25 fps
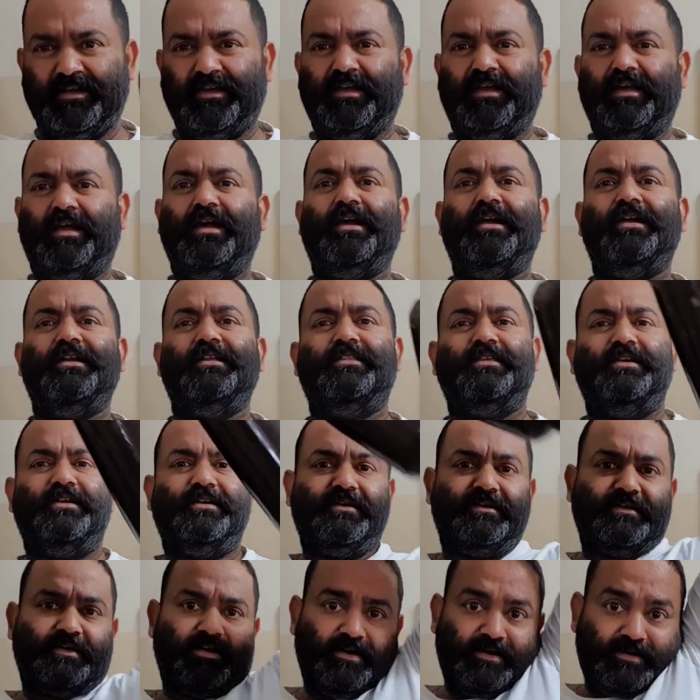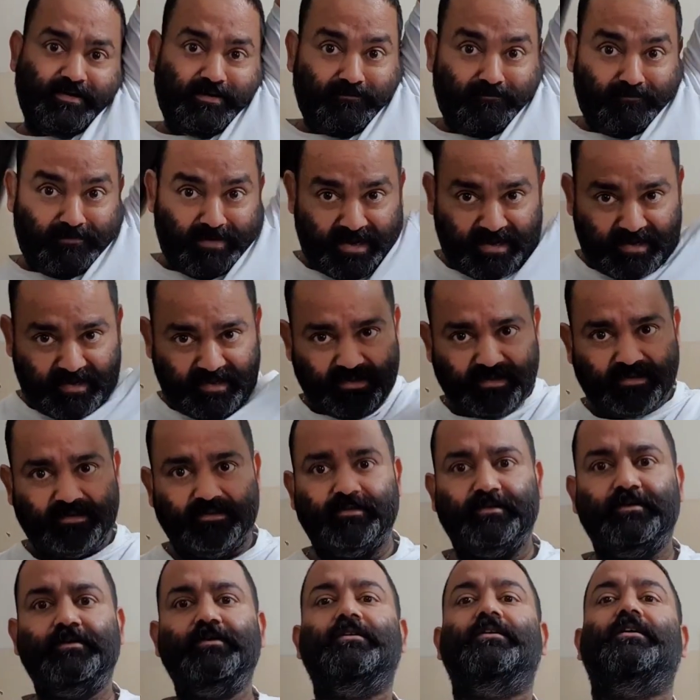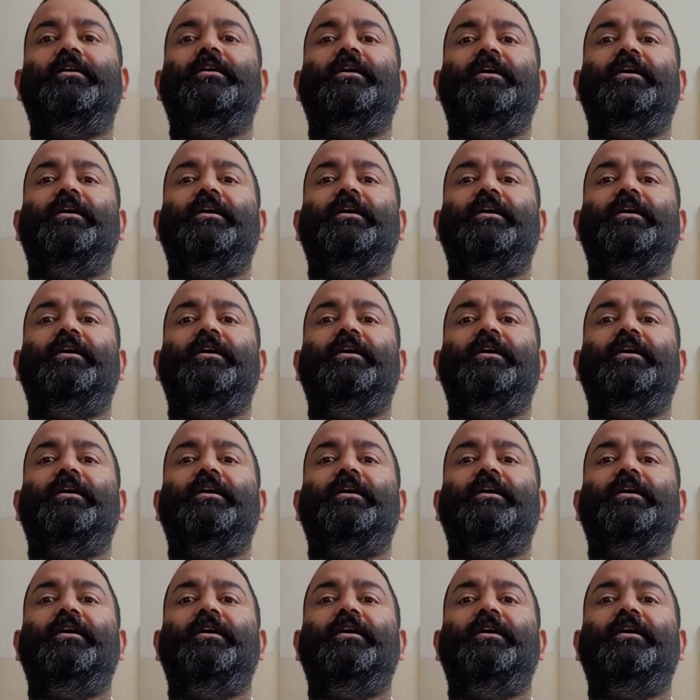and there are many other